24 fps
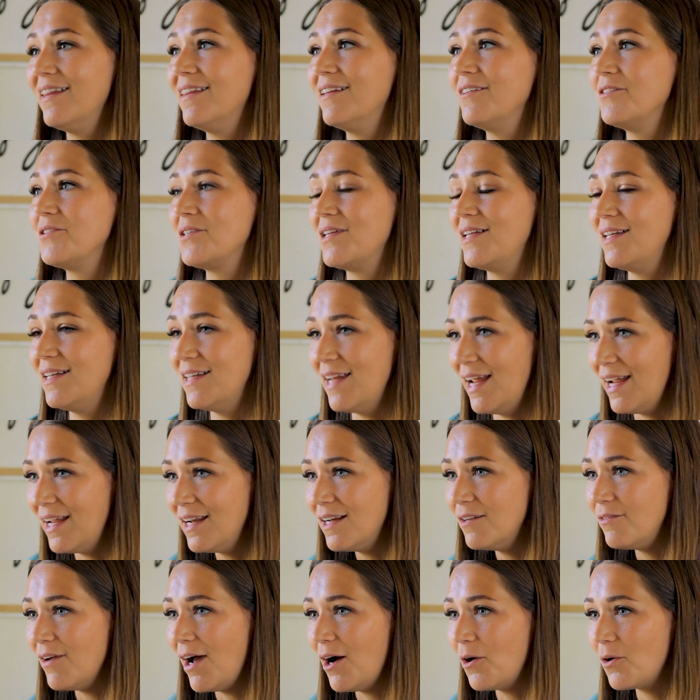There's a
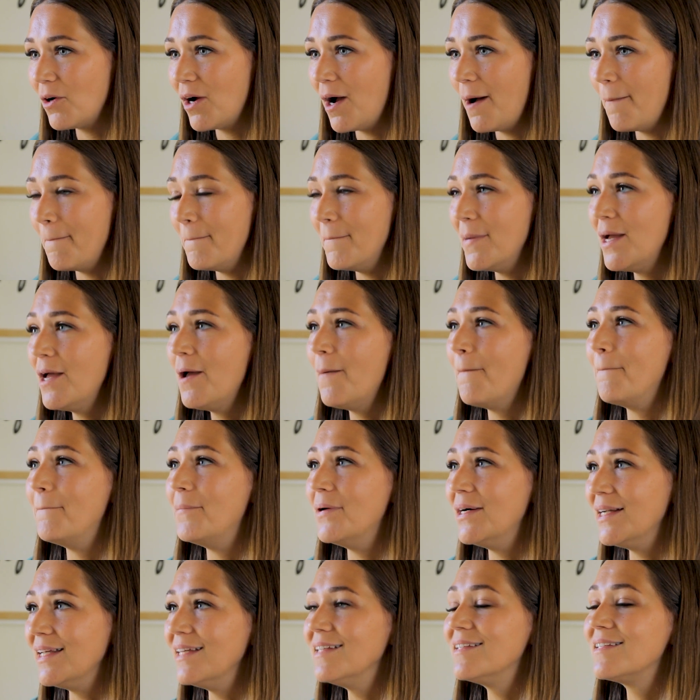negative outcome,
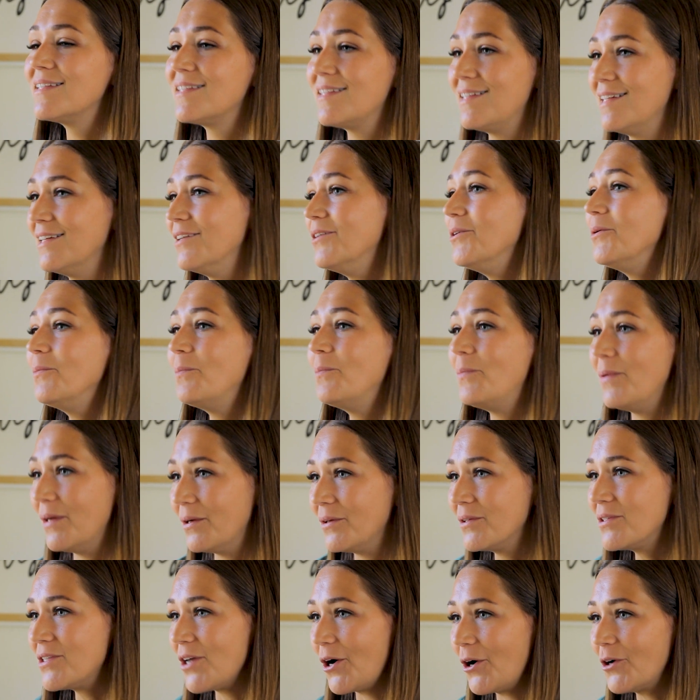but it still
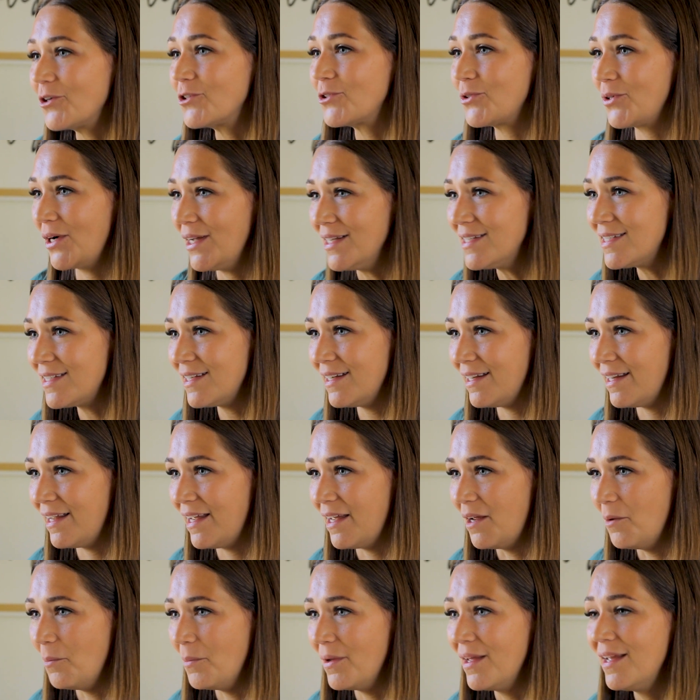builds our trust in
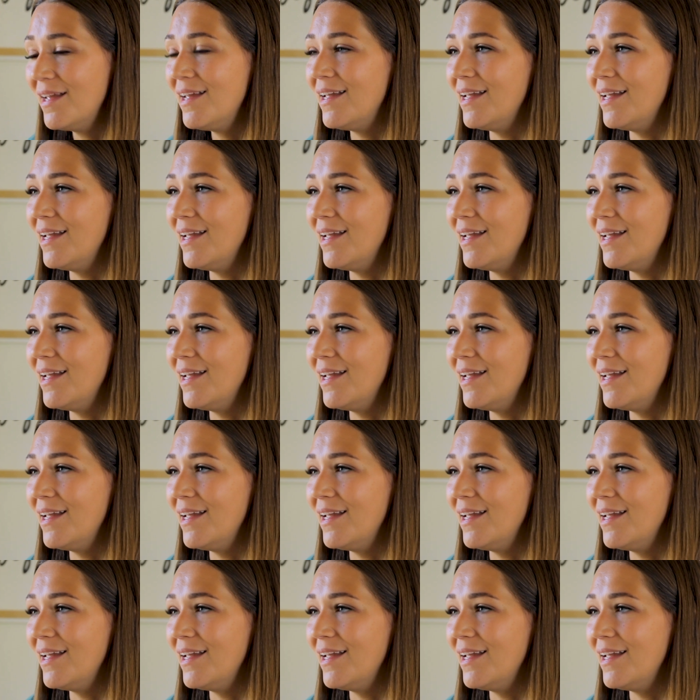him.